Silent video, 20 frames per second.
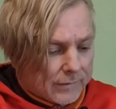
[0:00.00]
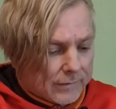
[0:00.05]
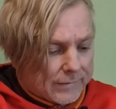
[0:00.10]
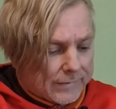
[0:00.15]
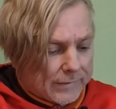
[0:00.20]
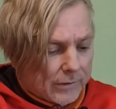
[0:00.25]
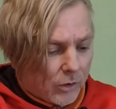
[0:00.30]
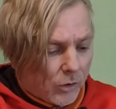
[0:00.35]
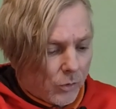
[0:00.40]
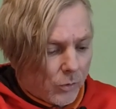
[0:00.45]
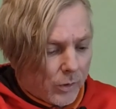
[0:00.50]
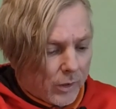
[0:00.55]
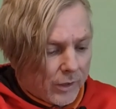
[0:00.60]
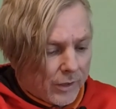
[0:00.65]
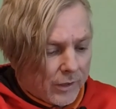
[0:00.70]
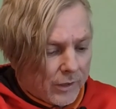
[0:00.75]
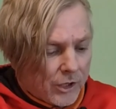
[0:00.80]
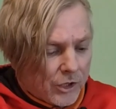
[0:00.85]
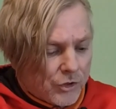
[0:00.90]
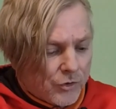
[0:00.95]
So
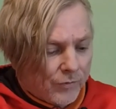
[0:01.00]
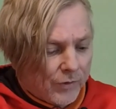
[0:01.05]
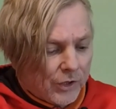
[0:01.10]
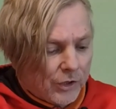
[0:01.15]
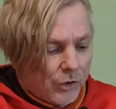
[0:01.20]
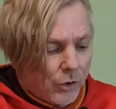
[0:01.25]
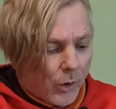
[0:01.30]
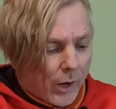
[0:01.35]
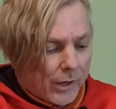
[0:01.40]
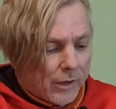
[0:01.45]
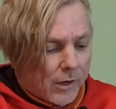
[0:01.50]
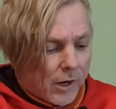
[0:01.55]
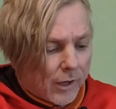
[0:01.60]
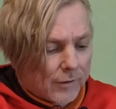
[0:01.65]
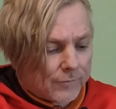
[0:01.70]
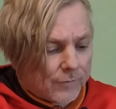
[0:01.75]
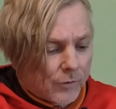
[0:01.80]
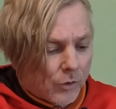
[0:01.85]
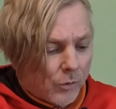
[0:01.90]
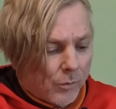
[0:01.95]
in each video I
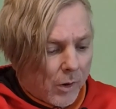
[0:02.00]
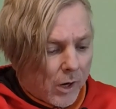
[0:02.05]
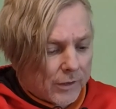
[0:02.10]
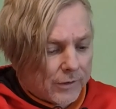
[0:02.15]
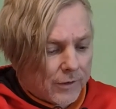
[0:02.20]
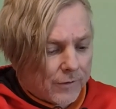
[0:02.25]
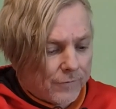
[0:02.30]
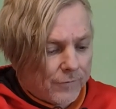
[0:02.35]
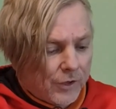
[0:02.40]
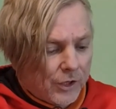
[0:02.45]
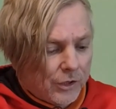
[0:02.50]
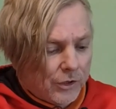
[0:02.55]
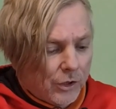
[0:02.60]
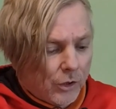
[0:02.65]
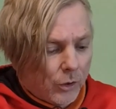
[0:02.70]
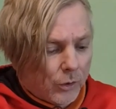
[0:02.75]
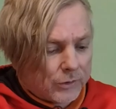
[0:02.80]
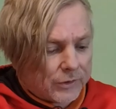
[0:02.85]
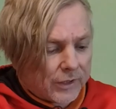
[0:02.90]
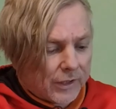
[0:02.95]
cut from other
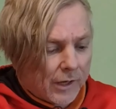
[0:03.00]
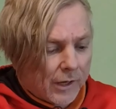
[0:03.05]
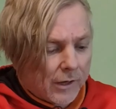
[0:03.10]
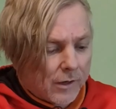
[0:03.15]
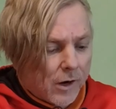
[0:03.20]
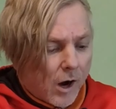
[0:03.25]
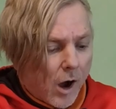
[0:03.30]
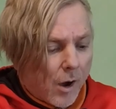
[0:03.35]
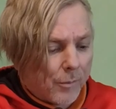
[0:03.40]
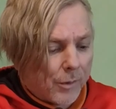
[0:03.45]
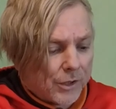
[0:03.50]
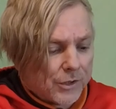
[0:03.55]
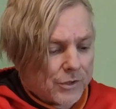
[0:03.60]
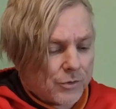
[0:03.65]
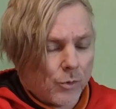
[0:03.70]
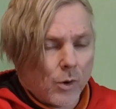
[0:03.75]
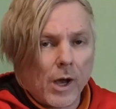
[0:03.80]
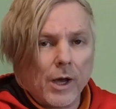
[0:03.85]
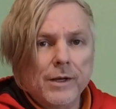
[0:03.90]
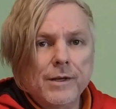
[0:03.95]
videos and I comment
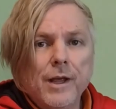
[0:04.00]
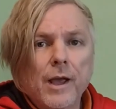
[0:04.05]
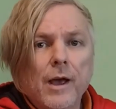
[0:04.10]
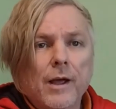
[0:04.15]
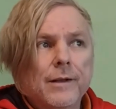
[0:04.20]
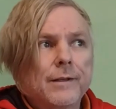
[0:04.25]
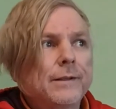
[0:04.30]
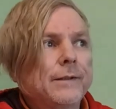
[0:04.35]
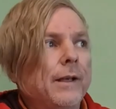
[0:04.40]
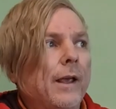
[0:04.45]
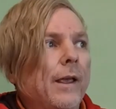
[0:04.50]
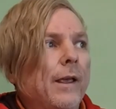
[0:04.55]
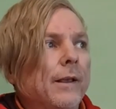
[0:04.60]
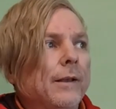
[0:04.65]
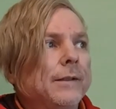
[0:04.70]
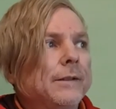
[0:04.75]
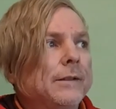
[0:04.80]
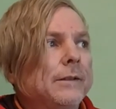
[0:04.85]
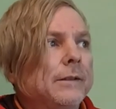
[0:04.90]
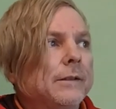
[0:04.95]
what they are
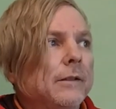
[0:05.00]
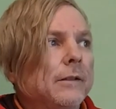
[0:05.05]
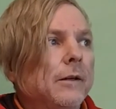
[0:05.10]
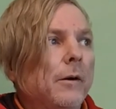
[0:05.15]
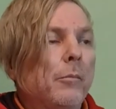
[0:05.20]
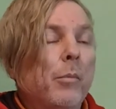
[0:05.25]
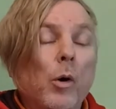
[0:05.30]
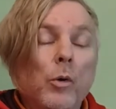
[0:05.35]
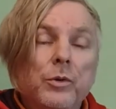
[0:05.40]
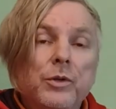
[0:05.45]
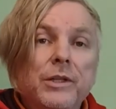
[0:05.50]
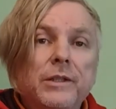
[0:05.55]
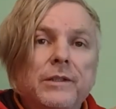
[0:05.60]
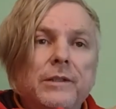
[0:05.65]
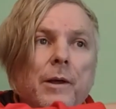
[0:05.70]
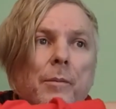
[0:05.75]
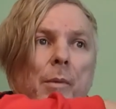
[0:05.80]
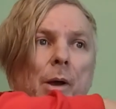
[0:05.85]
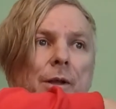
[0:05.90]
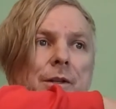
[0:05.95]
saying about these
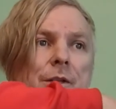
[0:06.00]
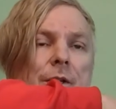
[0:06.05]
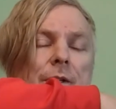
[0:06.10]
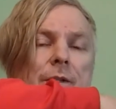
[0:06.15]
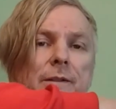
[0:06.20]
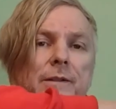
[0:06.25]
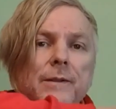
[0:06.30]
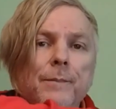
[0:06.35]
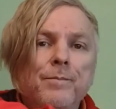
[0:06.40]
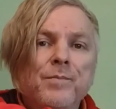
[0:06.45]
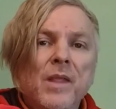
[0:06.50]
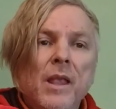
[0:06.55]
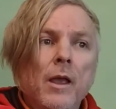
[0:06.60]
thematics.